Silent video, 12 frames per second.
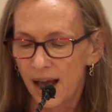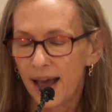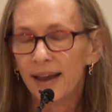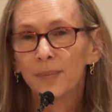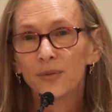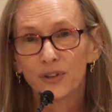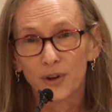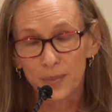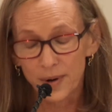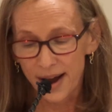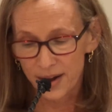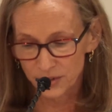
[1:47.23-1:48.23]
I am so
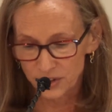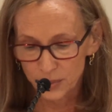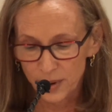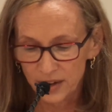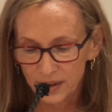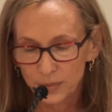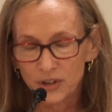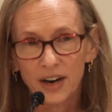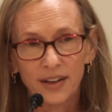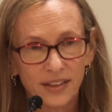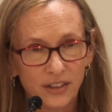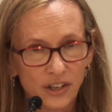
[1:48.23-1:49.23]
proud to welcome
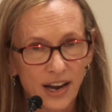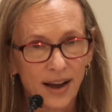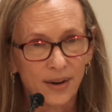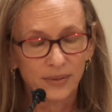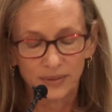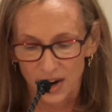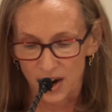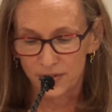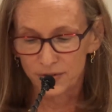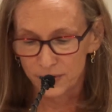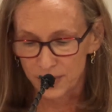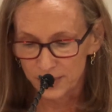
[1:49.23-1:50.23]
Jonathan Chou, our
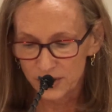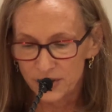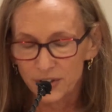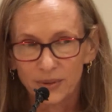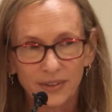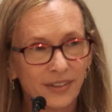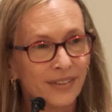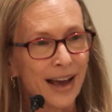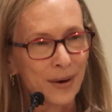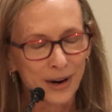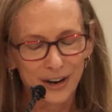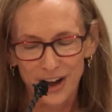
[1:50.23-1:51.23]
former student,
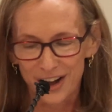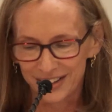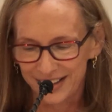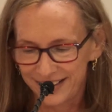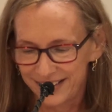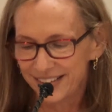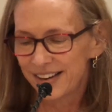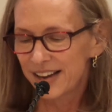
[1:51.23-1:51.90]
now our colleague,